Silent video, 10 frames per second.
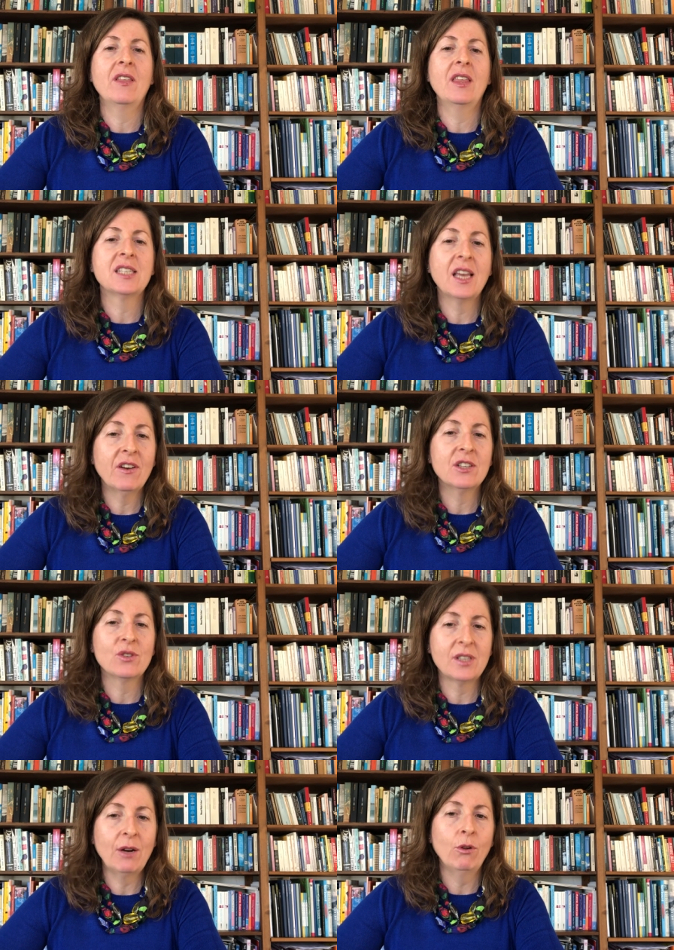the Safe and
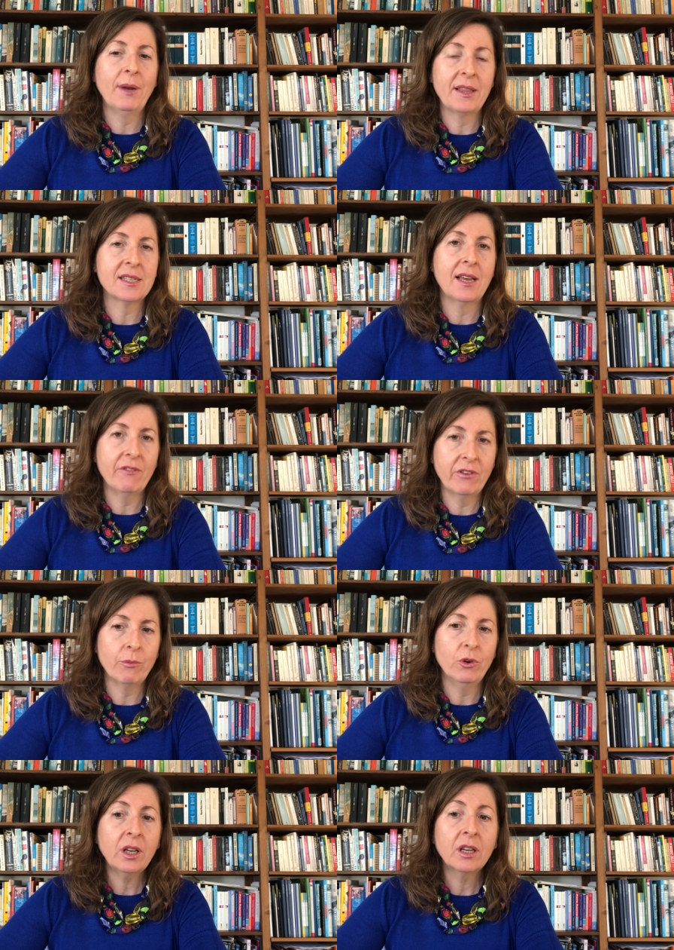Sustainable by Design
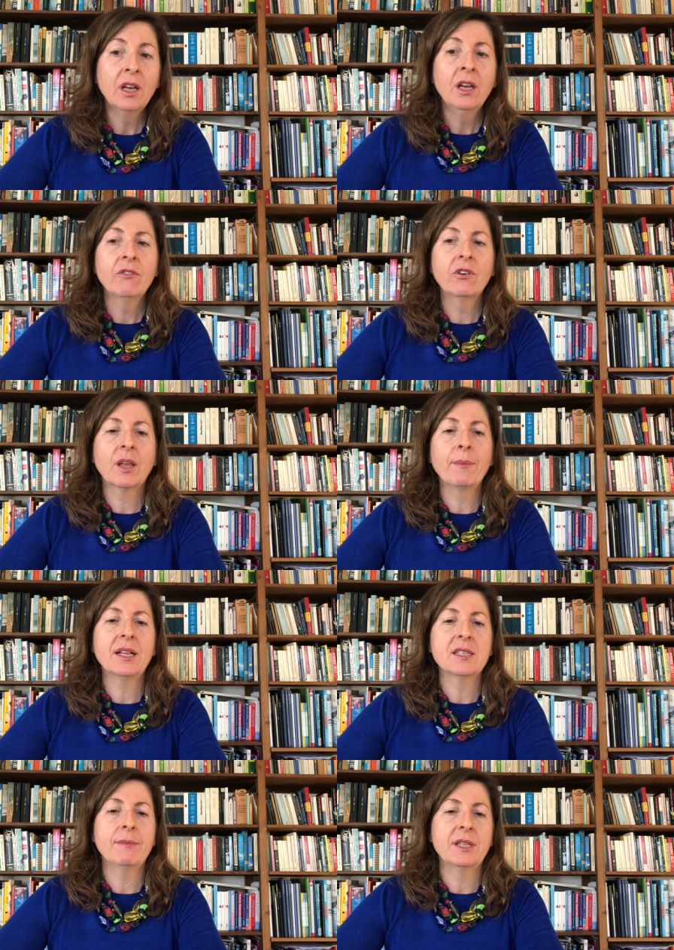framework for
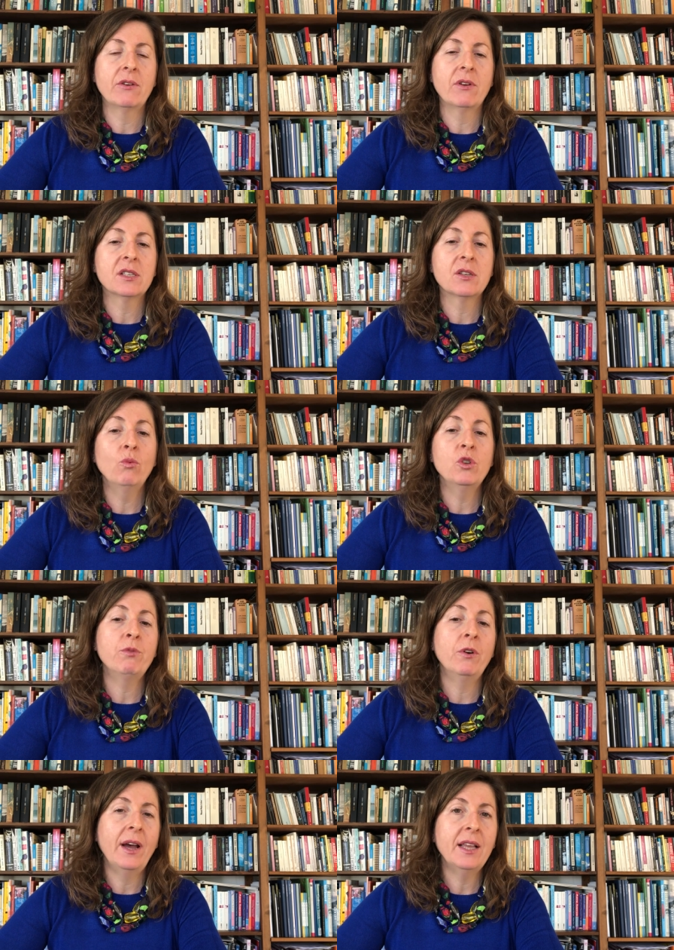chemicals and materials, which
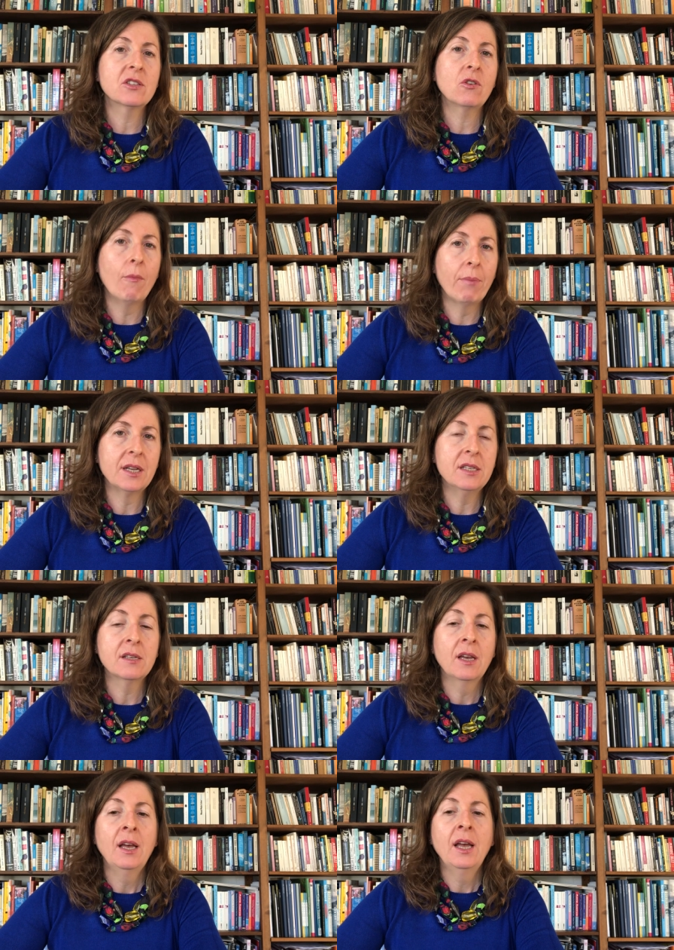provides companies